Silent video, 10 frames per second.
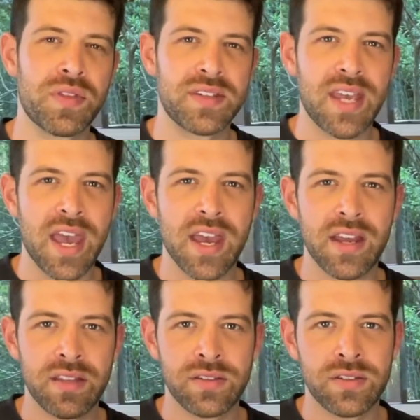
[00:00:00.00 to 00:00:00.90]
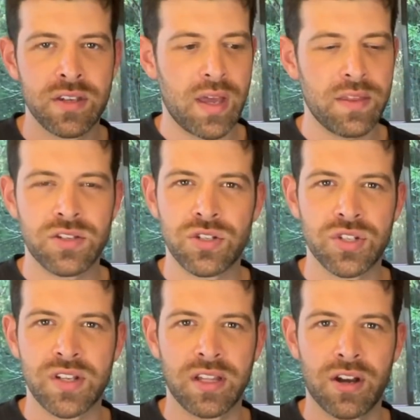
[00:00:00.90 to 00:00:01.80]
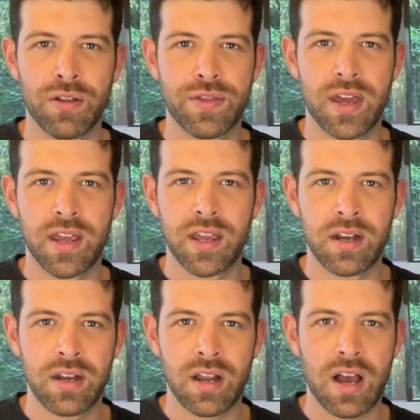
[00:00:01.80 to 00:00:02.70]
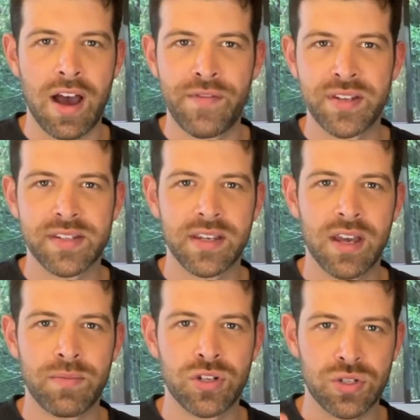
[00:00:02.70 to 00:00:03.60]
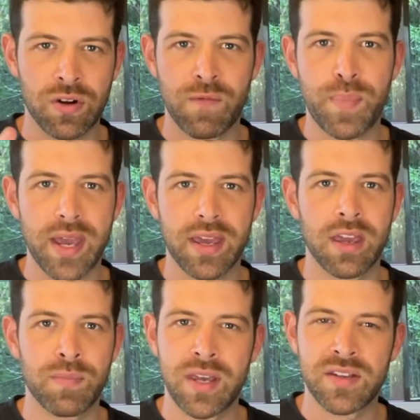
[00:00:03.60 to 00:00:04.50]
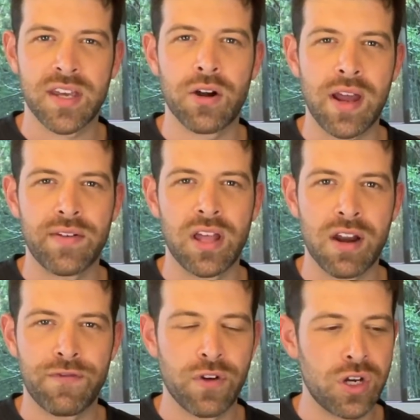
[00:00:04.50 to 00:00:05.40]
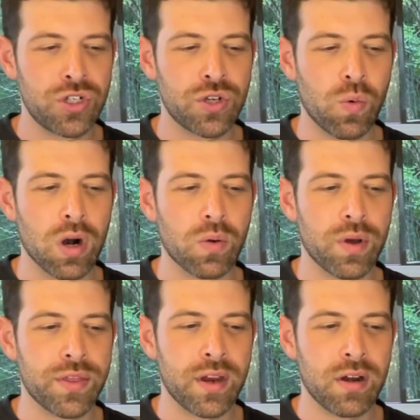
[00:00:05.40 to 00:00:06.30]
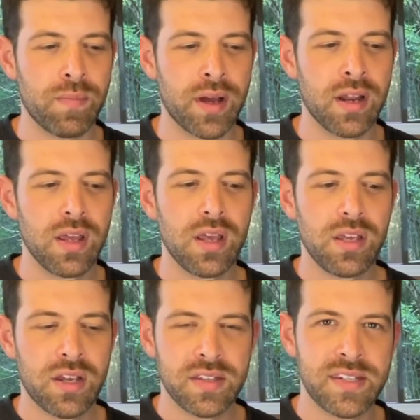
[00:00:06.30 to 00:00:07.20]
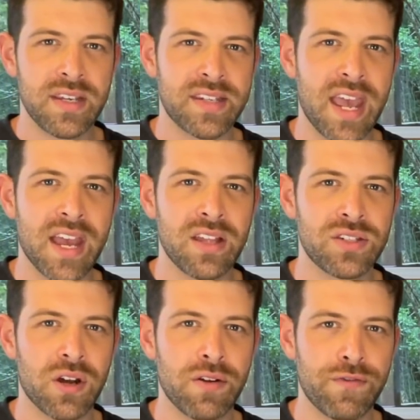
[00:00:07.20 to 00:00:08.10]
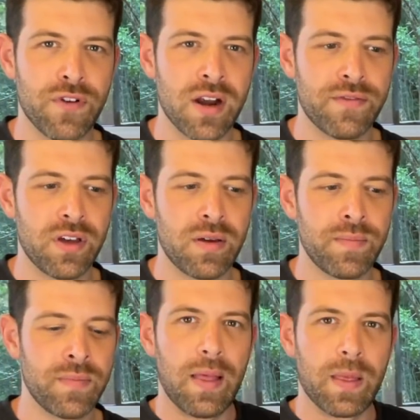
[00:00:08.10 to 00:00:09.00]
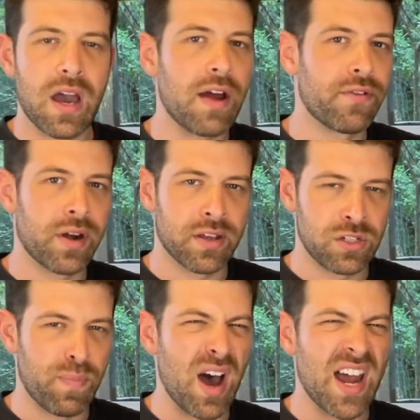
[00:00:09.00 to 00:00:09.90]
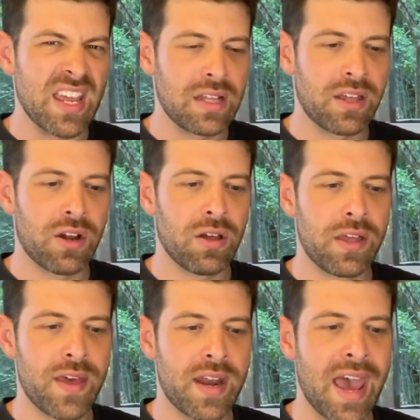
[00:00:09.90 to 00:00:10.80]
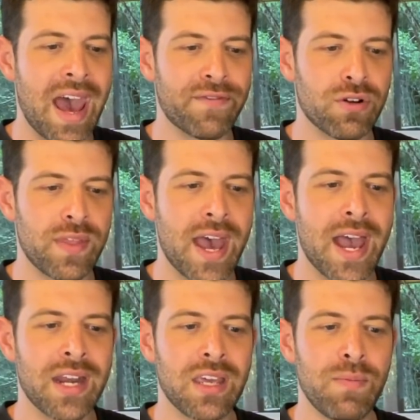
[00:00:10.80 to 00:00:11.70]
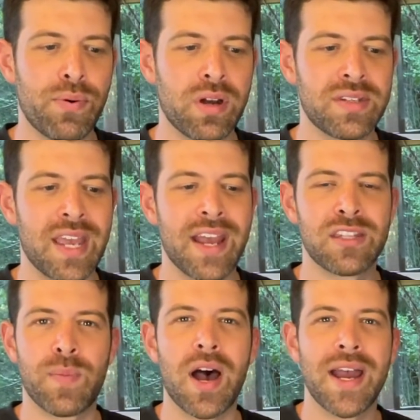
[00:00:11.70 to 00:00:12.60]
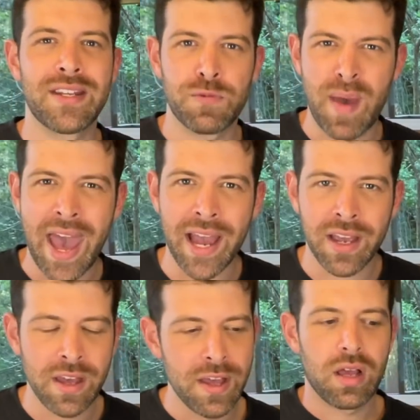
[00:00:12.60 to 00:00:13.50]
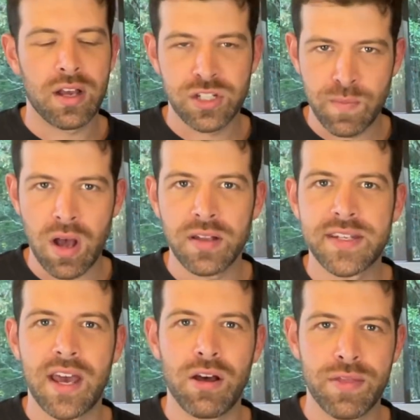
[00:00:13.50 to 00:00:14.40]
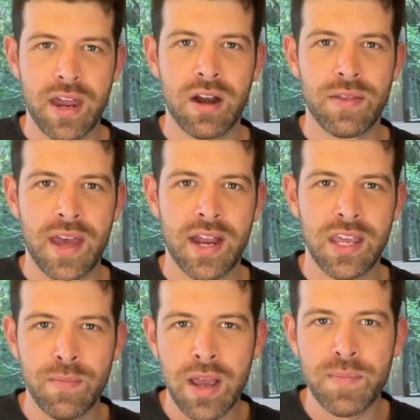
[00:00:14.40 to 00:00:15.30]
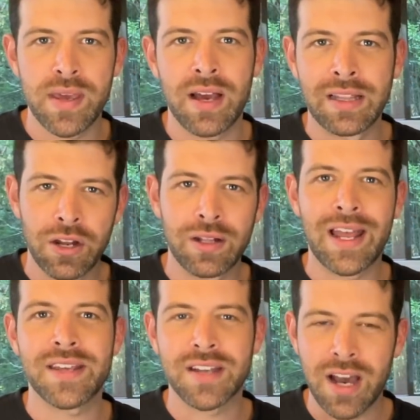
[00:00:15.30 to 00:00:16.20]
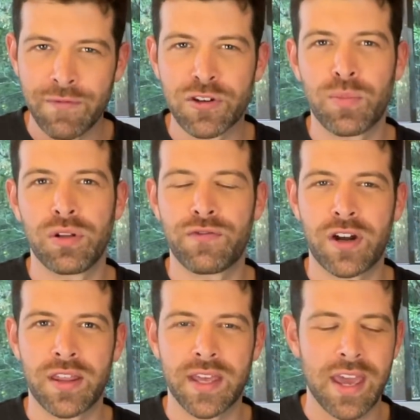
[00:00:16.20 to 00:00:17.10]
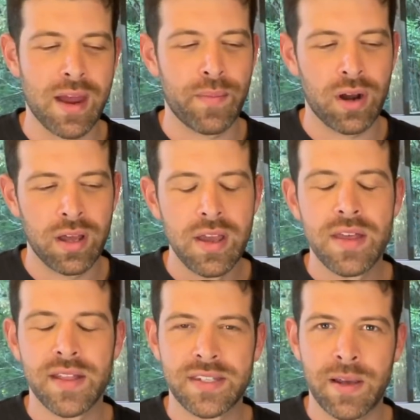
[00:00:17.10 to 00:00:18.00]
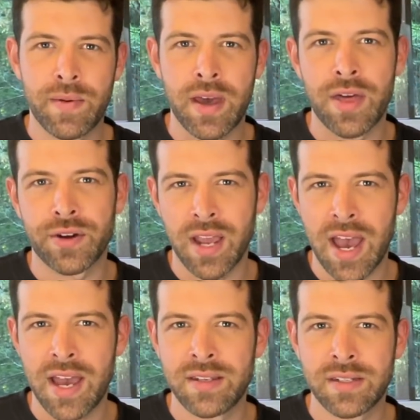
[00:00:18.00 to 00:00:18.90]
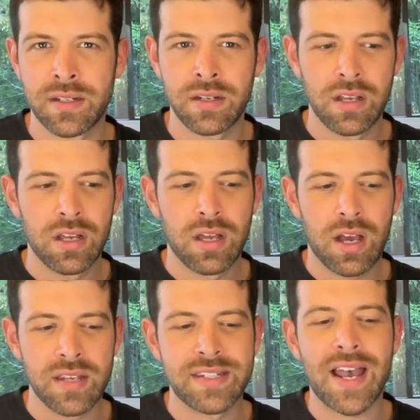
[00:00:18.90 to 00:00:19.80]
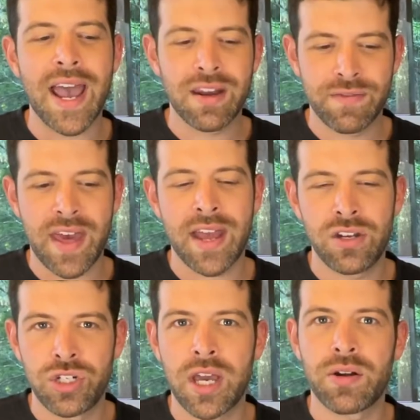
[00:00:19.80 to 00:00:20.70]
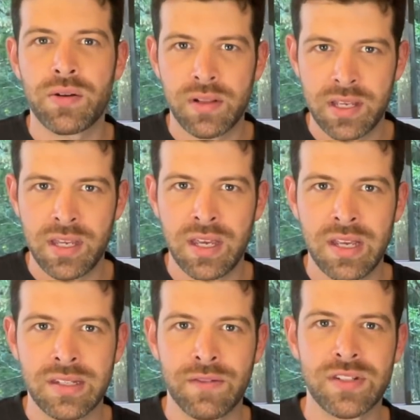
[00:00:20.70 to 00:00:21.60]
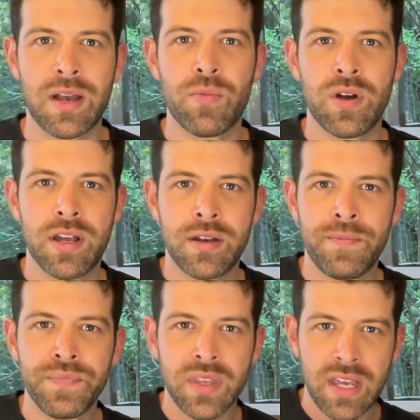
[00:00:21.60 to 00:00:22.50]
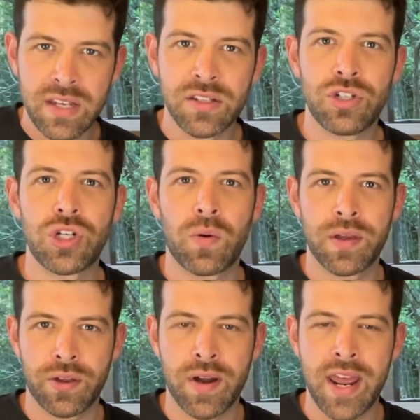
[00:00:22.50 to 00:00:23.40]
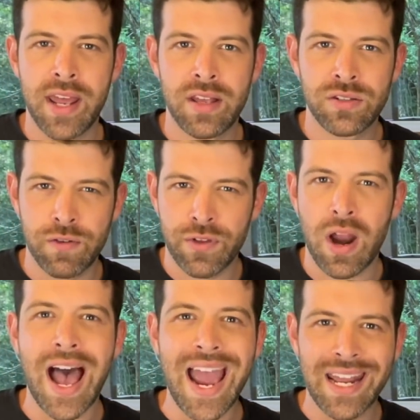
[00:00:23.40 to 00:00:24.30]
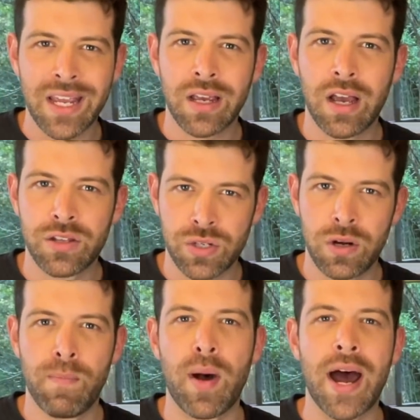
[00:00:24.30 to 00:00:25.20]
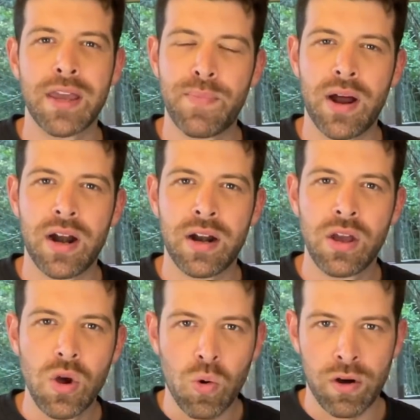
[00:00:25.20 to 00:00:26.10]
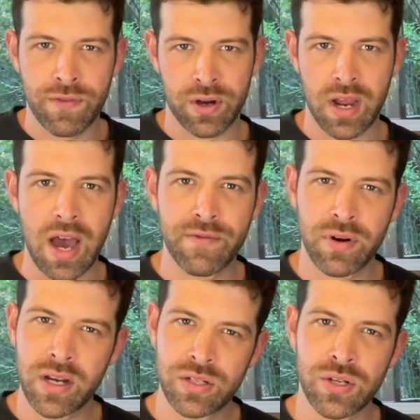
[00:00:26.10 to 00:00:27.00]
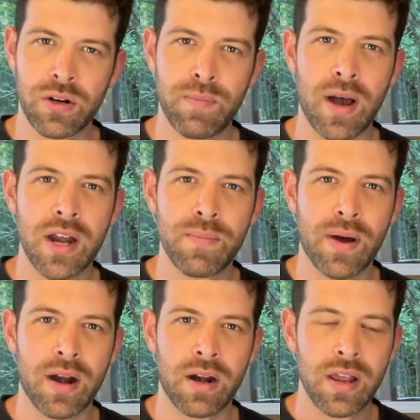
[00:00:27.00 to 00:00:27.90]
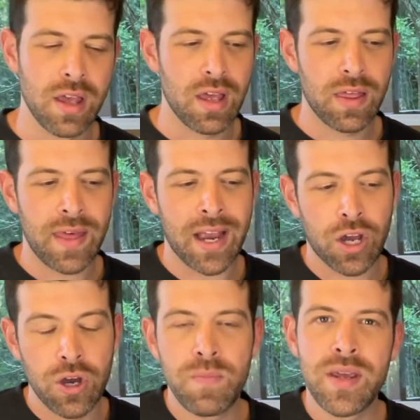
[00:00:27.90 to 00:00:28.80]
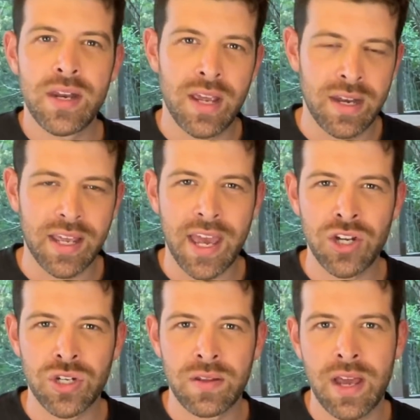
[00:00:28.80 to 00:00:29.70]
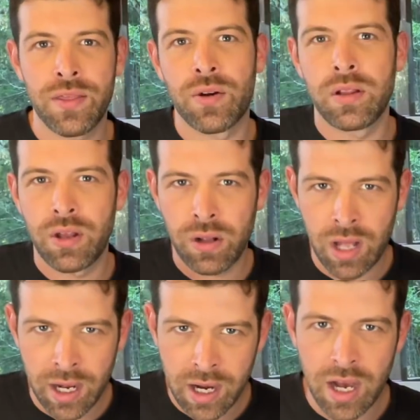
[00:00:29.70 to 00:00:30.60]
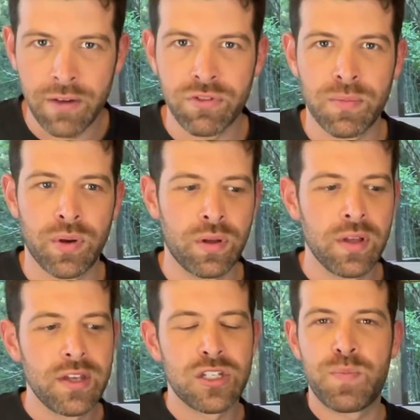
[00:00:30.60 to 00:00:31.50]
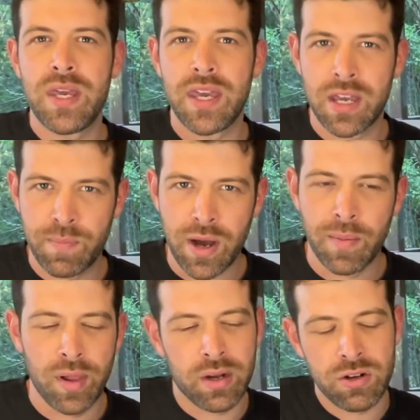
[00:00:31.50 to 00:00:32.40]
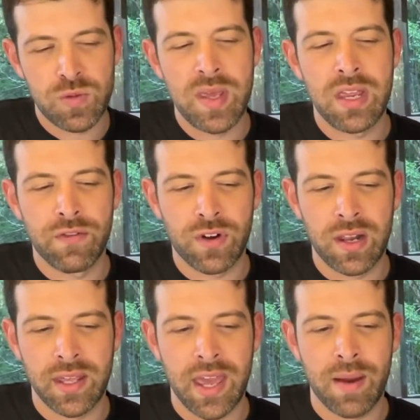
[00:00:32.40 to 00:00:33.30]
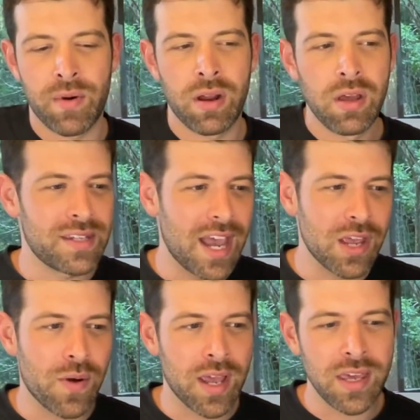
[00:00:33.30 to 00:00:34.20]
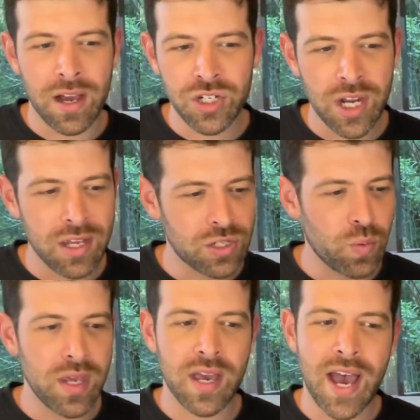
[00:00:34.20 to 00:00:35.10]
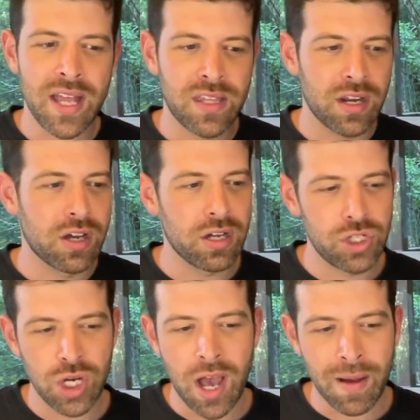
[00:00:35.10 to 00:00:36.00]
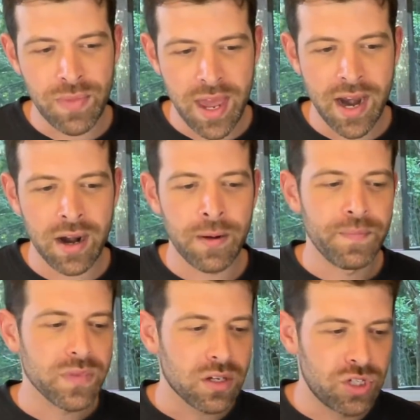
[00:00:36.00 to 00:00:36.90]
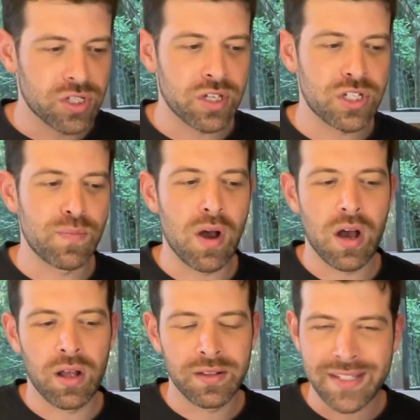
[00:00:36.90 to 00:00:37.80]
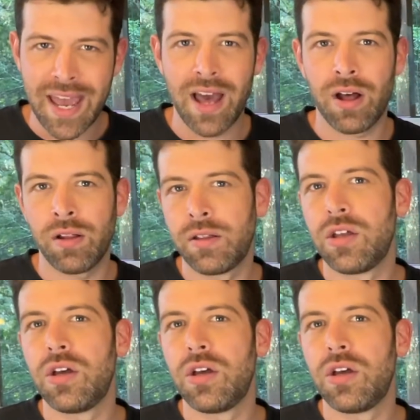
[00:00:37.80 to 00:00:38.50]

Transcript: with his hands. And this is just a little thing. And obviously, I'm just sort of picking because I don't have a lot of footage to work with here. But you can see his hands are in front of him, covering his body a little. And then after that, he put his hands behind his back. A small tell there that he might be a little less comfortable in front of the camera than some of the other guys. And a sign of that generally is if someone isn't showing their hands or if they're hiding a certain body part or if they're covering a certain body part, that could be an indication that they're a little uncomfortable speaking in public or speaking in front of the camera. Anyway, Youngjae, sweet guy, did a good job there. Just a small tell.